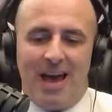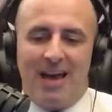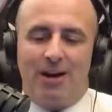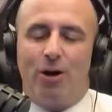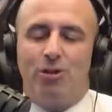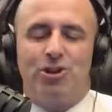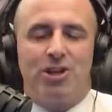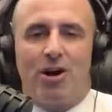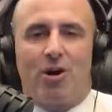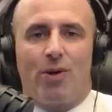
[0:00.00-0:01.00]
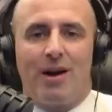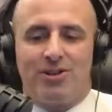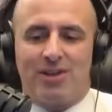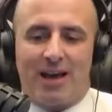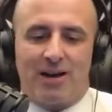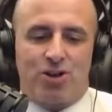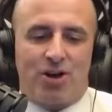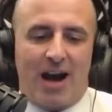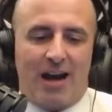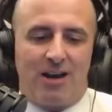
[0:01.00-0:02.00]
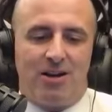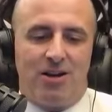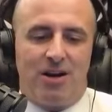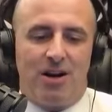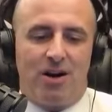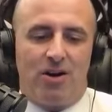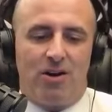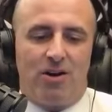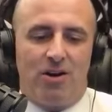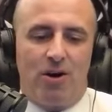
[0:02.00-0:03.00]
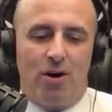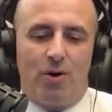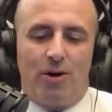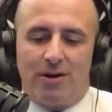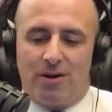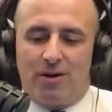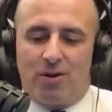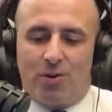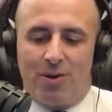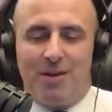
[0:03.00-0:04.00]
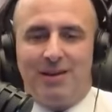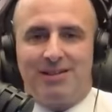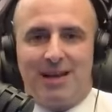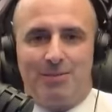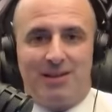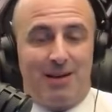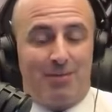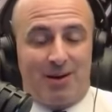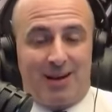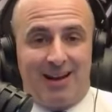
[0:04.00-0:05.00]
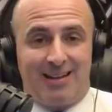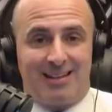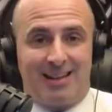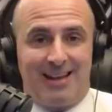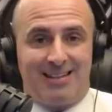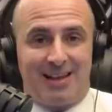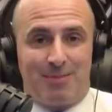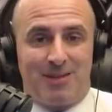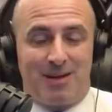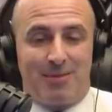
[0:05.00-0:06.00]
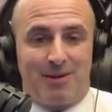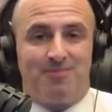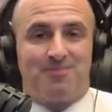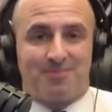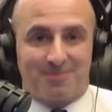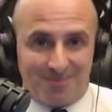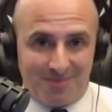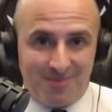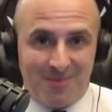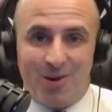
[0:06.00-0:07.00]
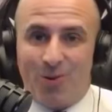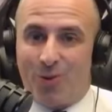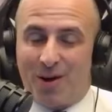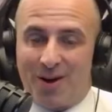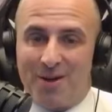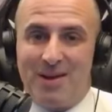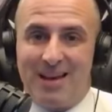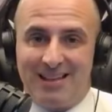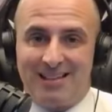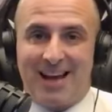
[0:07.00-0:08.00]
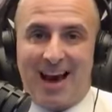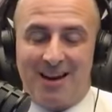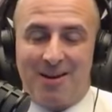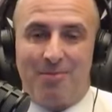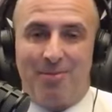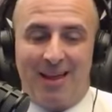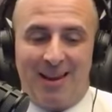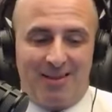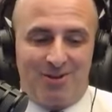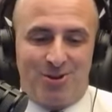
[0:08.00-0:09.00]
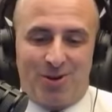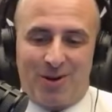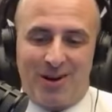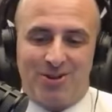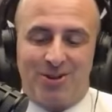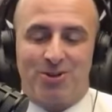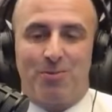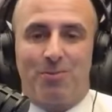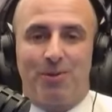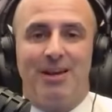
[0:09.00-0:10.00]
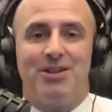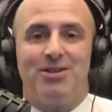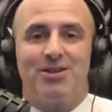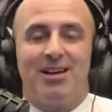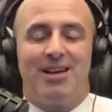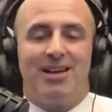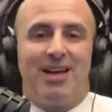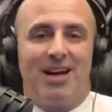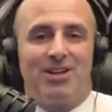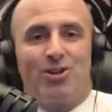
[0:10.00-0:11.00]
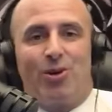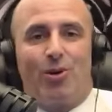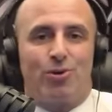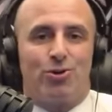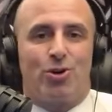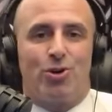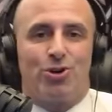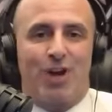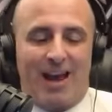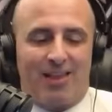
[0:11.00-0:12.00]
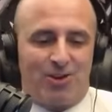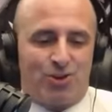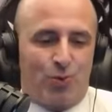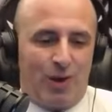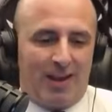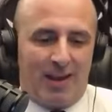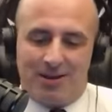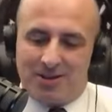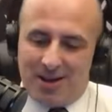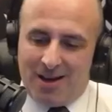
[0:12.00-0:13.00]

and go see a race at a track near you. We're in mid September, getting into late September. We're going to be inside and complaining there's no racing, so please catch your local short track this weekend.